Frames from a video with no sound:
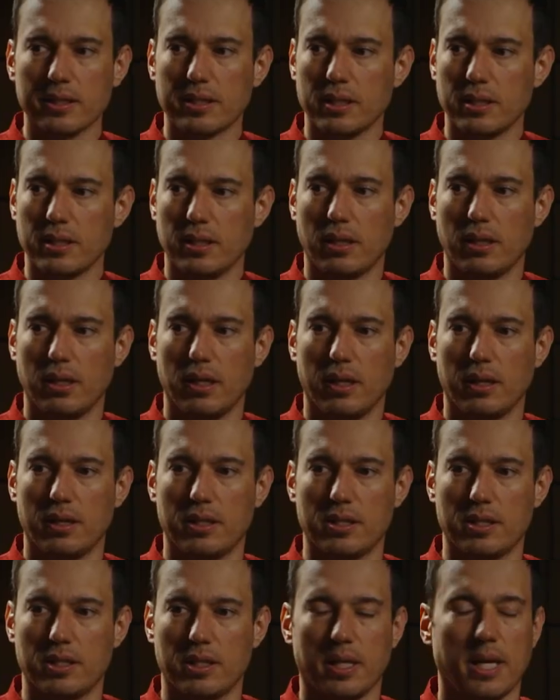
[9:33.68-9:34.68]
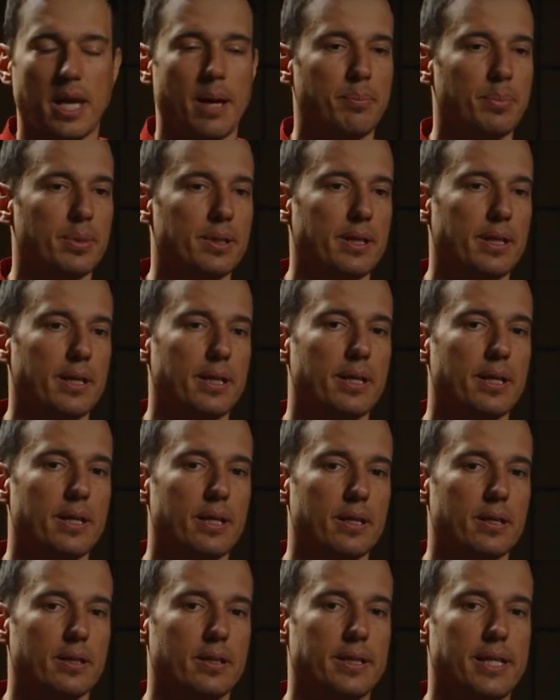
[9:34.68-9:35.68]
it's happening
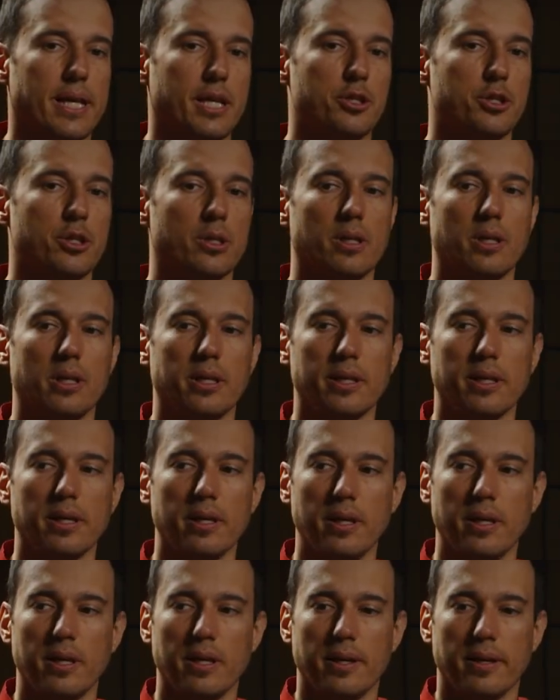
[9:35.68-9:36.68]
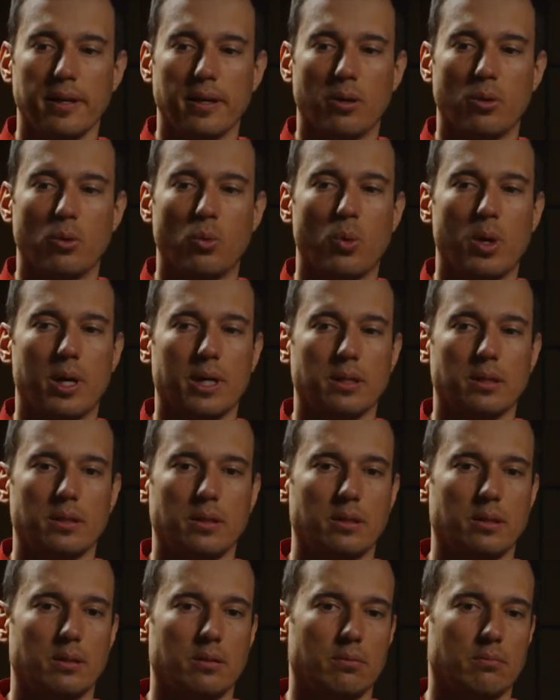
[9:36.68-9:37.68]
naturally.
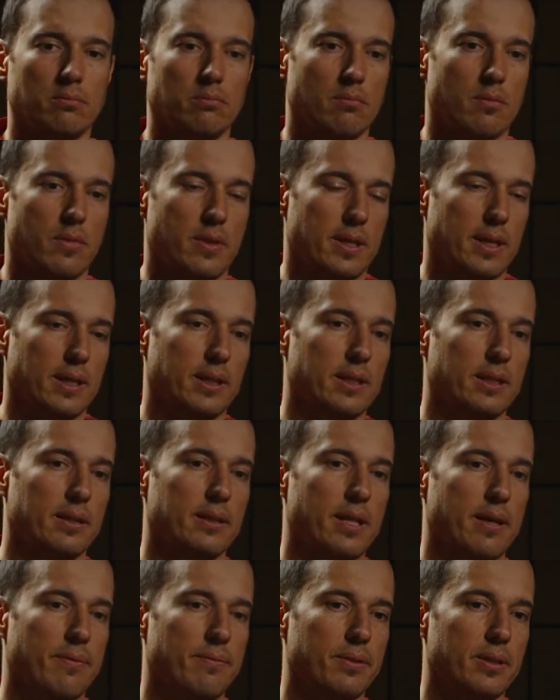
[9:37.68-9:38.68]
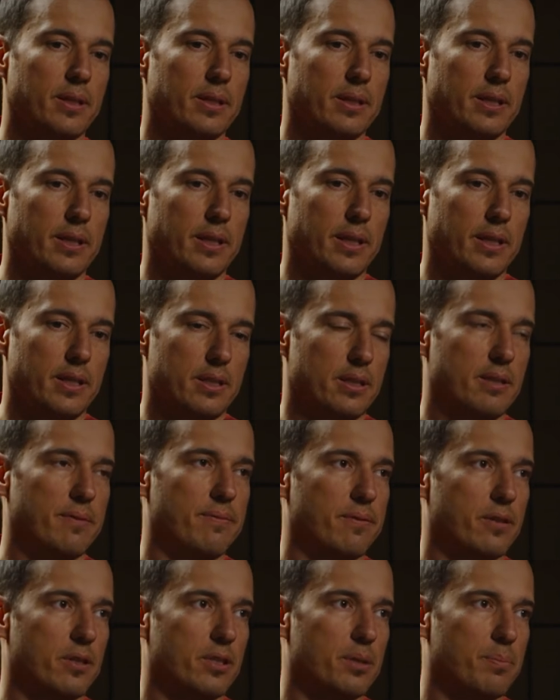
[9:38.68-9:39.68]
One thing that definitely is the
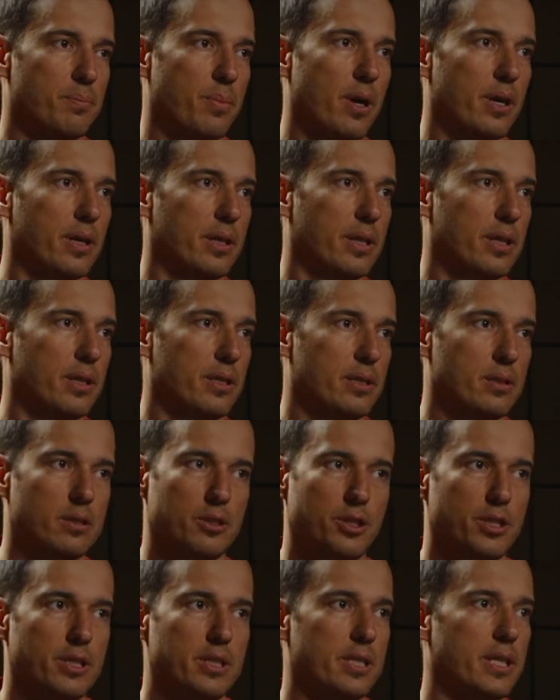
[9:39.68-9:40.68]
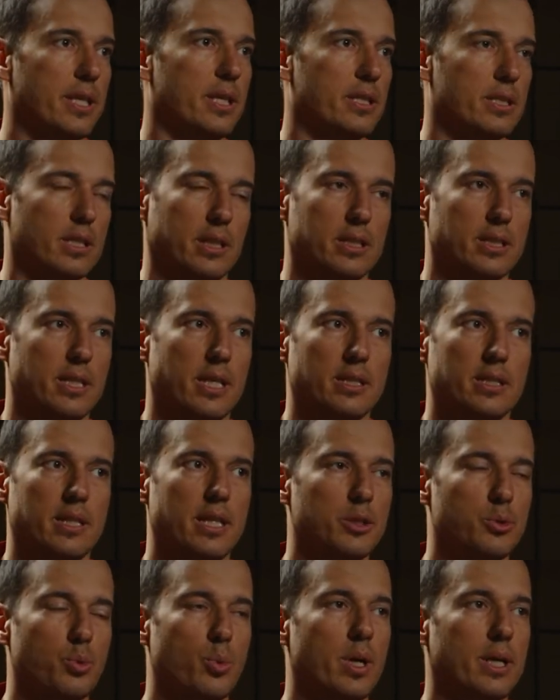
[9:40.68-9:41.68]
first spark is just seeing success.
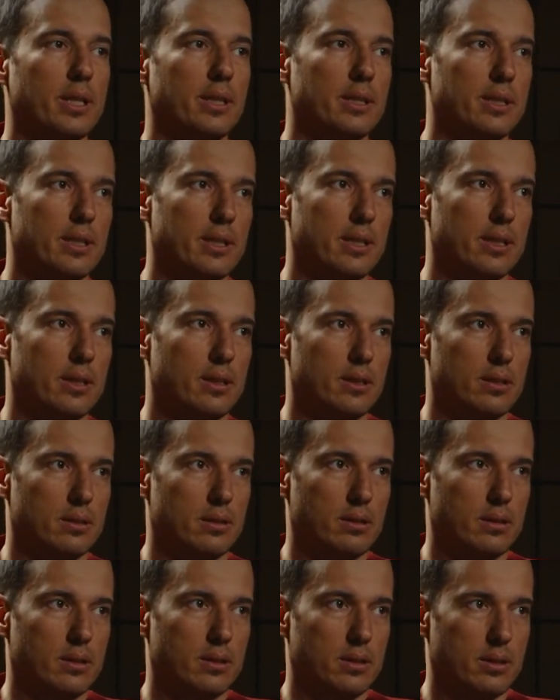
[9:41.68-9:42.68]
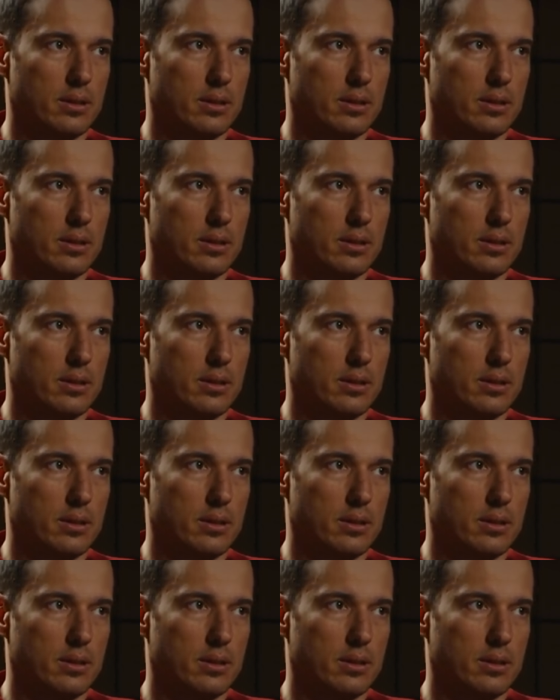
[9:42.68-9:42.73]
That's why the